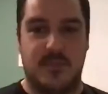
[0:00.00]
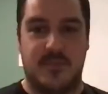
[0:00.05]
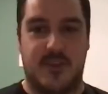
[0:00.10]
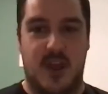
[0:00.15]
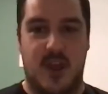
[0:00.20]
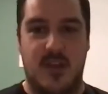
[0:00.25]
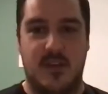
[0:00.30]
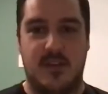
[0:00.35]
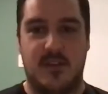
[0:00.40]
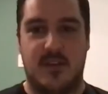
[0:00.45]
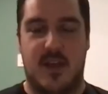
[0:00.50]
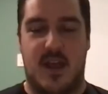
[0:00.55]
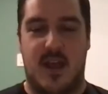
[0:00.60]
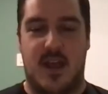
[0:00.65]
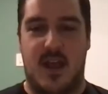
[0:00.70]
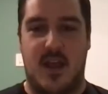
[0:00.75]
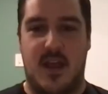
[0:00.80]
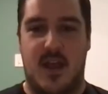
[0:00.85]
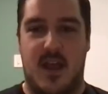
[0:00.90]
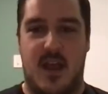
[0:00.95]

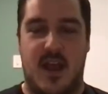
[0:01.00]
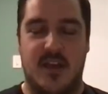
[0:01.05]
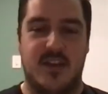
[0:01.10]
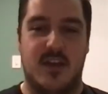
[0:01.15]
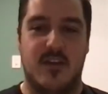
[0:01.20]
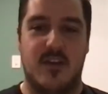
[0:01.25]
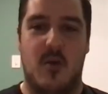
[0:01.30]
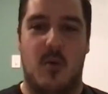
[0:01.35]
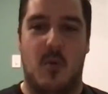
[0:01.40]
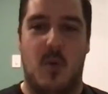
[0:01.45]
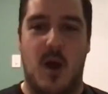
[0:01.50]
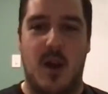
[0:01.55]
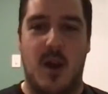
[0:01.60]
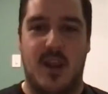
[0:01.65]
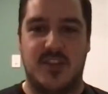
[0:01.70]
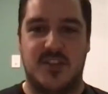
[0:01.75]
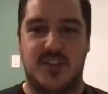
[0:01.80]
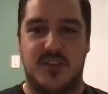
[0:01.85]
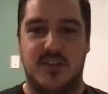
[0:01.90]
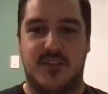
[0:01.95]
I don't know what
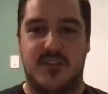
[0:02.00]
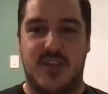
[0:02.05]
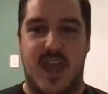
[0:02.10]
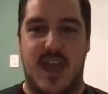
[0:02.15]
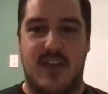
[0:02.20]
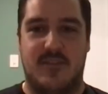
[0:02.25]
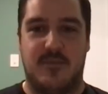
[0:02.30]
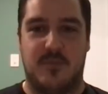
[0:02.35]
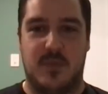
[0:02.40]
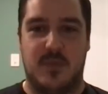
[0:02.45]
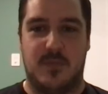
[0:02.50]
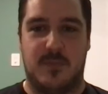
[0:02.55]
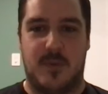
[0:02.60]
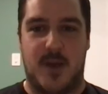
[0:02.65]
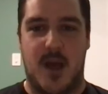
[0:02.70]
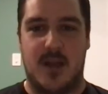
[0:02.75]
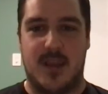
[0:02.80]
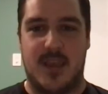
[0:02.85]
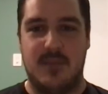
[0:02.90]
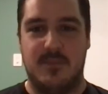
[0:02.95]
issues they have with
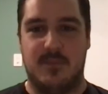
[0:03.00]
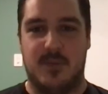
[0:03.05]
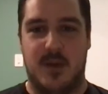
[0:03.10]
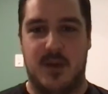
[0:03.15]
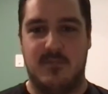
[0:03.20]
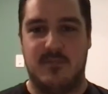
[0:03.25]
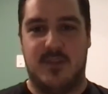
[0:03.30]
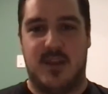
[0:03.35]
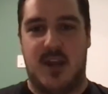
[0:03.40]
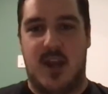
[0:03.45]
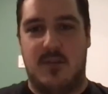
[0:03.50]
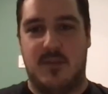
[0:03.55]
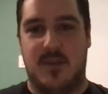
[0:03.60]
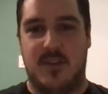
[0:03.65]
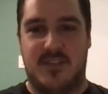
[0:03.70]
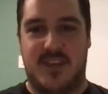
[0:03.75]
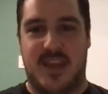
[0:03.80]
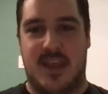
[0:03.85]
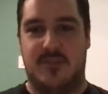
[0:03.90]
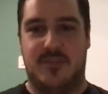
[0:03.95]
parking, but
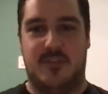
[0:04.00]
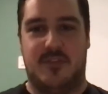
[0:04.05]
it's council.